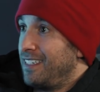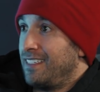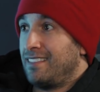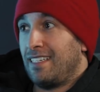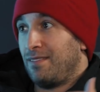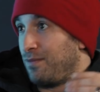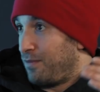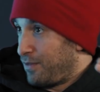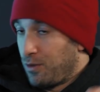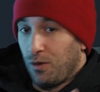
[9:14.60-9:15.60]
And then,
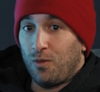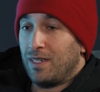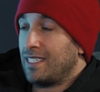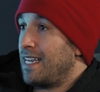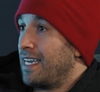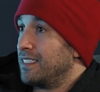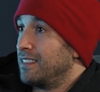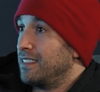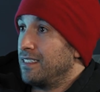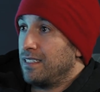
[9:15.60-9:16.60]
cool, what's
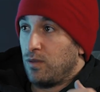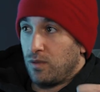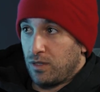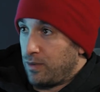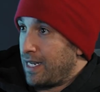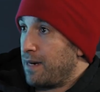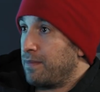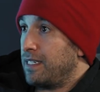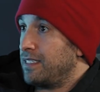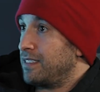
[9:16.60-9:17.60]
next? Glute ham
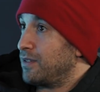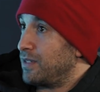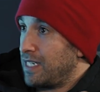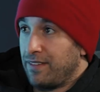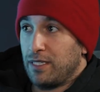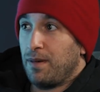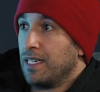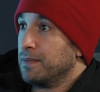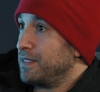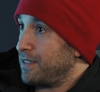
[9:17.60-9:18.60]
raises, go as heavy as
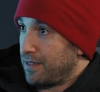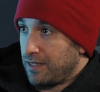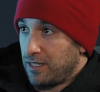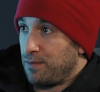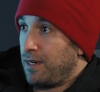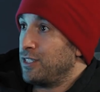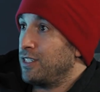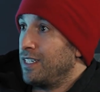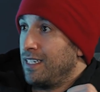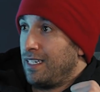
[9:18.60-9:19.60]
possible until it hurts too much.
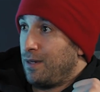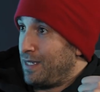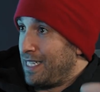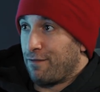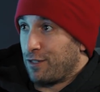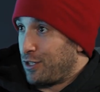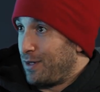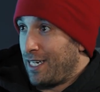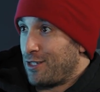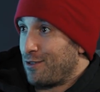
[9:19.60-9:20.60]
We did that for 2
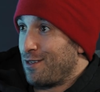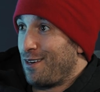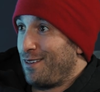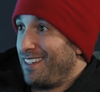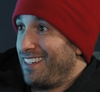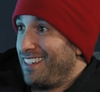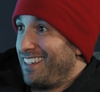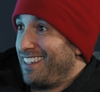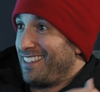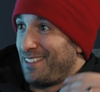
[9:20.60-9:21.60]
days in a row.
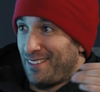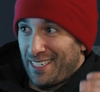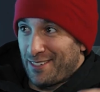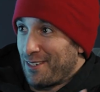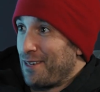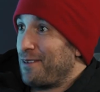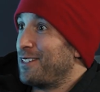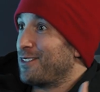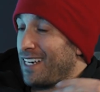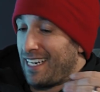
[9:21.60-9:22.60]
2 days in a row,
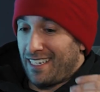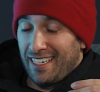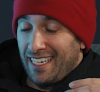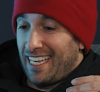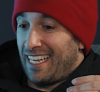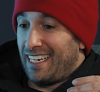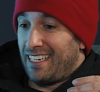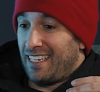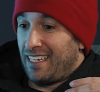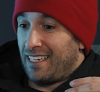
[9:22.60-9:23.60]
trained, and
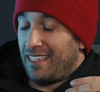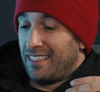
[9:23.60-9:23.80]
it